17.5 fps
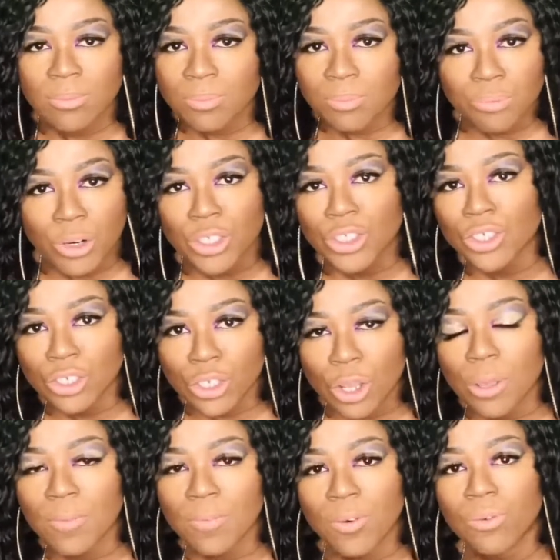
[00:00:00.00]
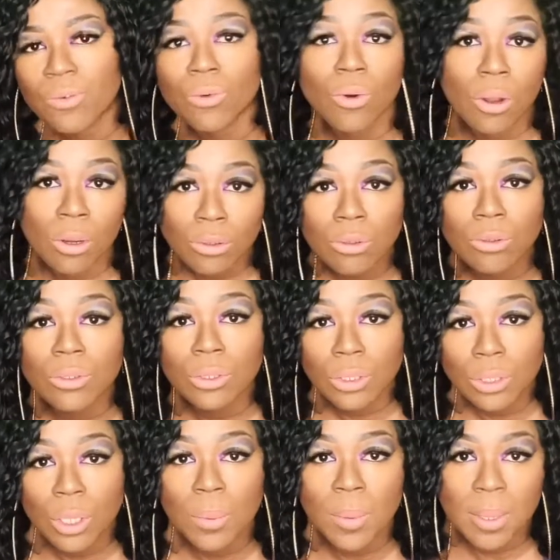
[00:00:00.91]
brushed over or are not
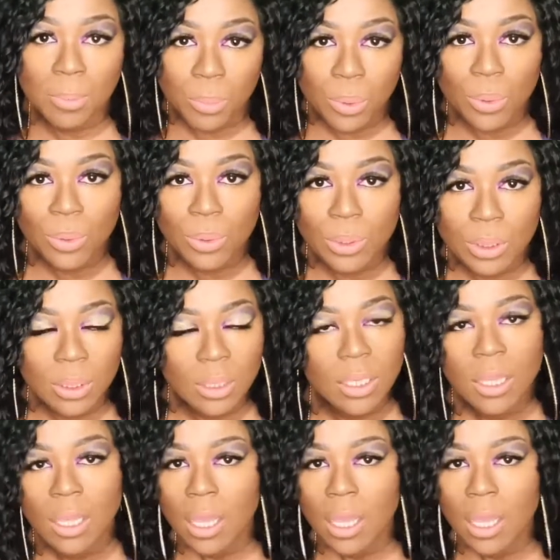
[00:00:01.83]
so important.